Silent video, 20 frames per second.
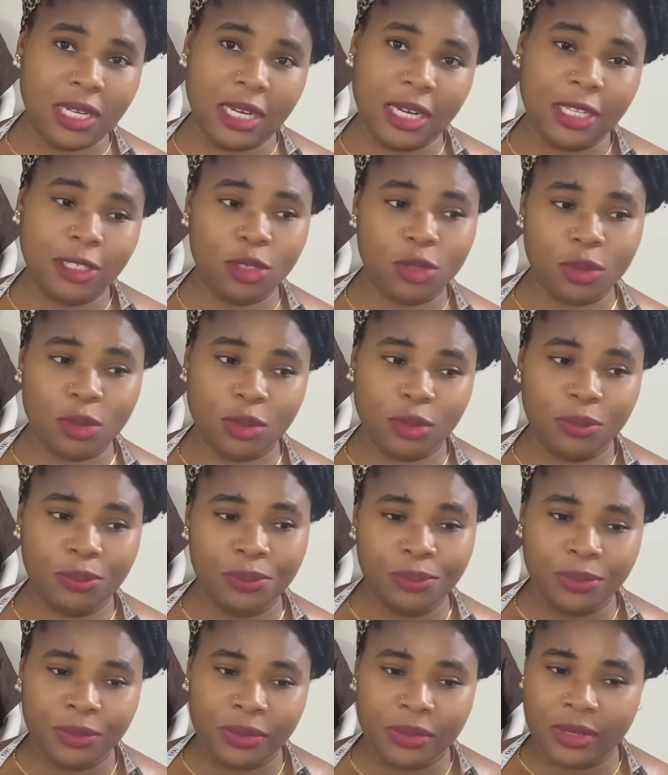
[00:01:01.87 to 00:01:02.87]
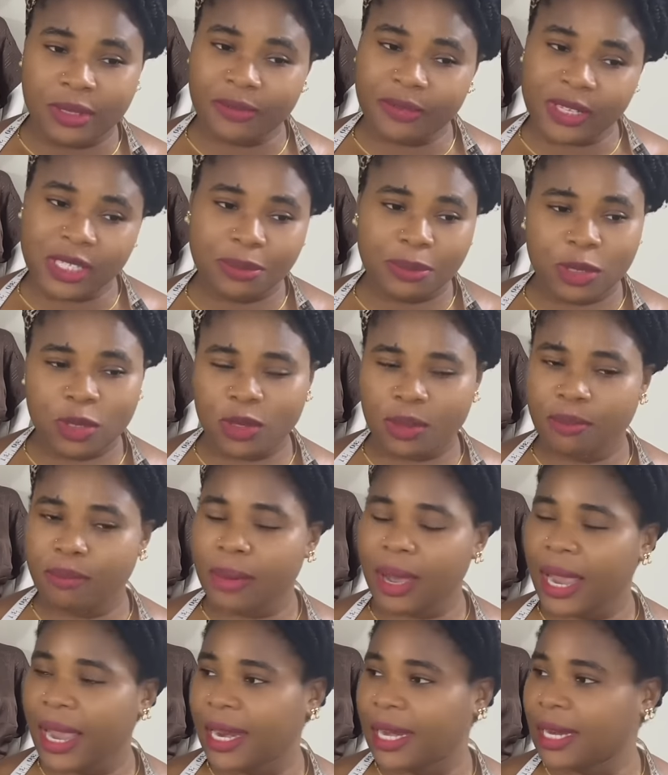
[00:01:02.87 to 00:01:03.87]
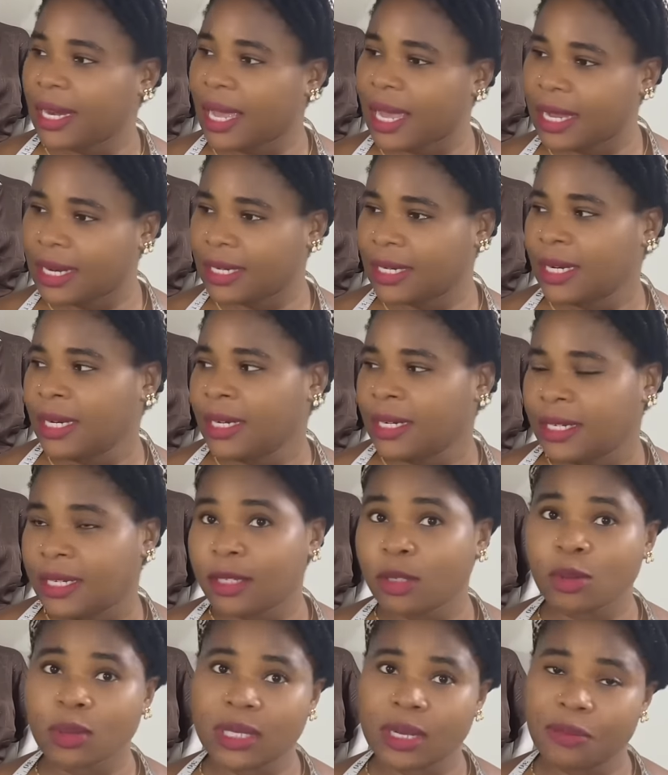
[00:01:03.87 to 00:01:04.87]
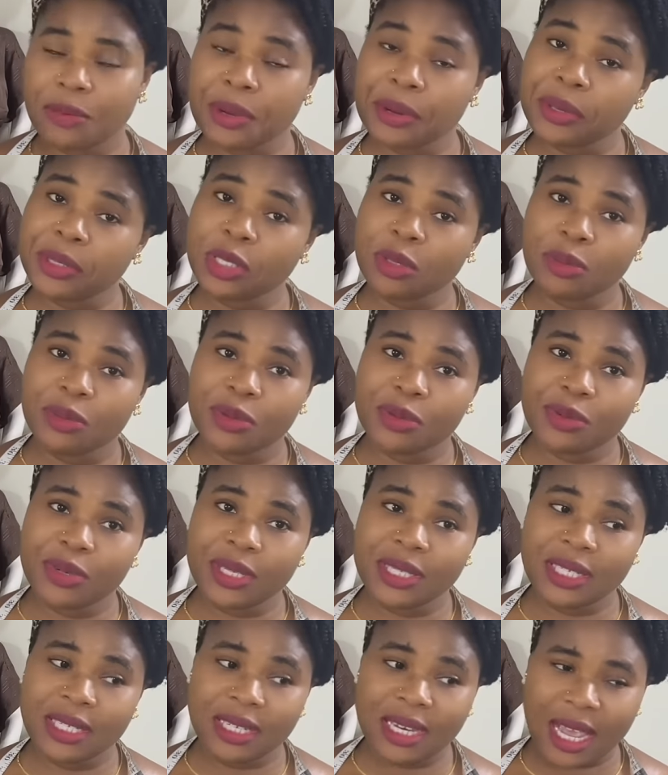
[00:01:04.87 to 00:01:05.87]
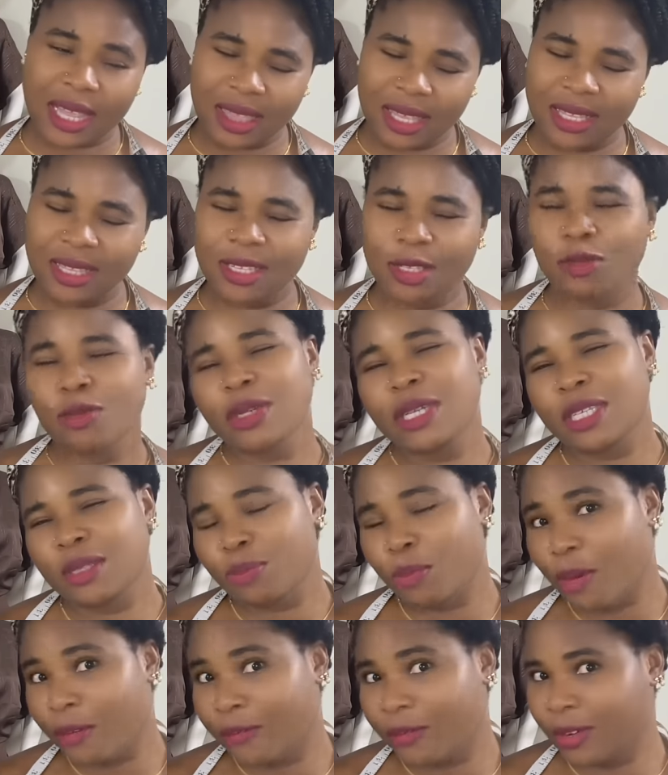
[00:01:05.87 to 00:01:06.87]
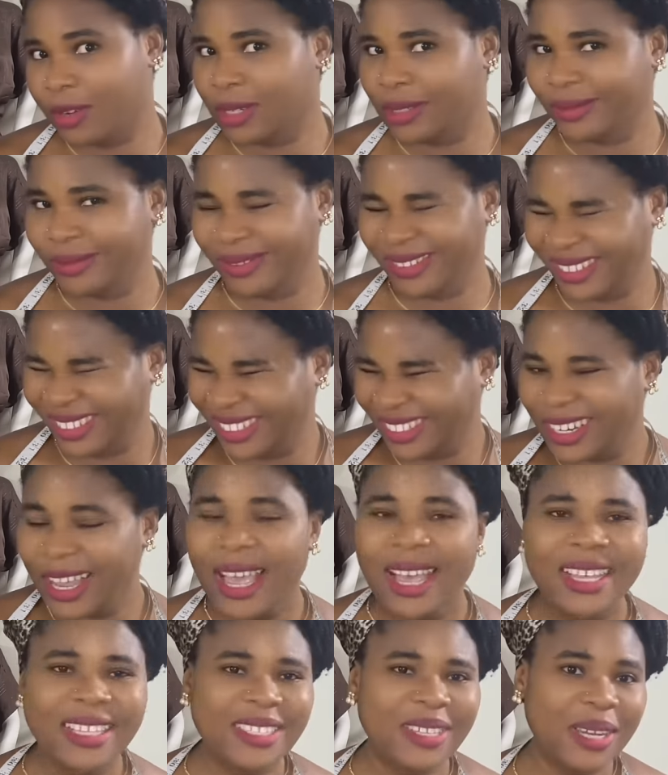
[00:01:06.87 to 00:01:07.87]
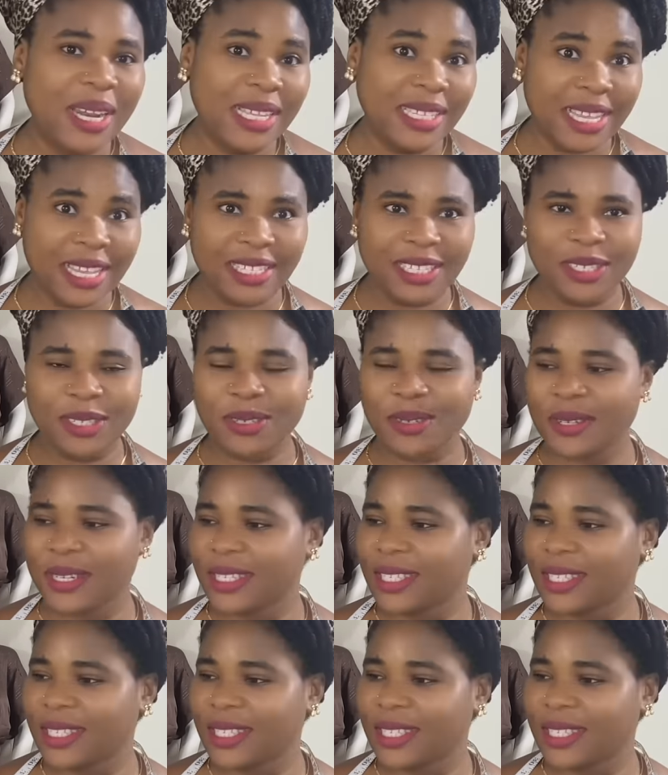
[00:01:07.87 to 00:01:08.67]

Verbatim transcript: little difference between mine and this one that we're going to be creating. I think this one is more fun. So let's get into it.